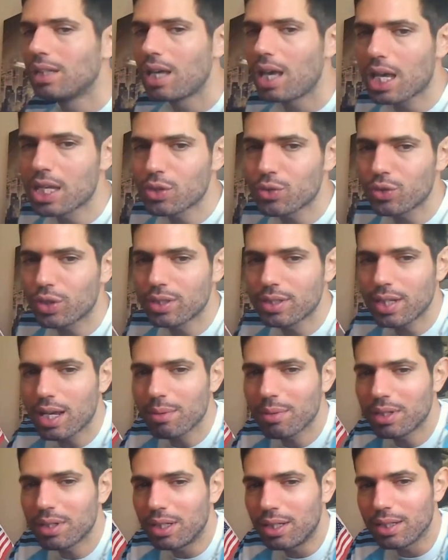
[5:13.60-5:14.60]
Extra
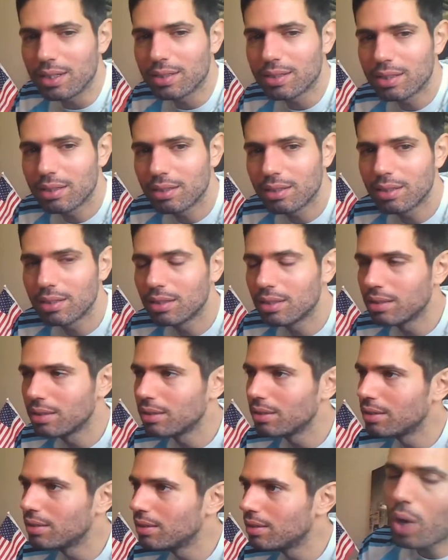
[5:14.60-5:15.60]
time it is.
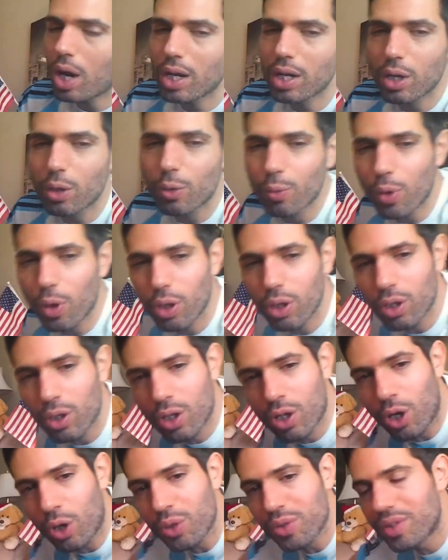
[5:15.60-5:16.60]
What a
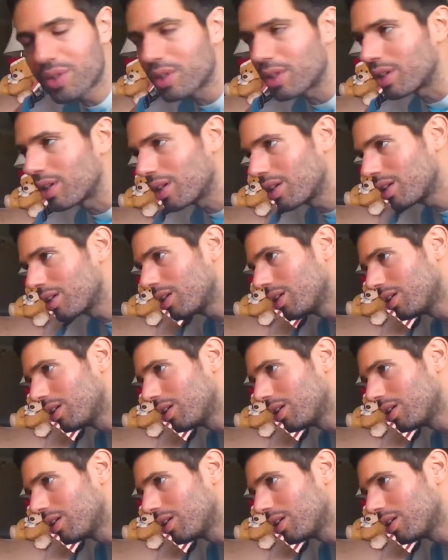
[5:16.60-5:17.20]
roller coaster.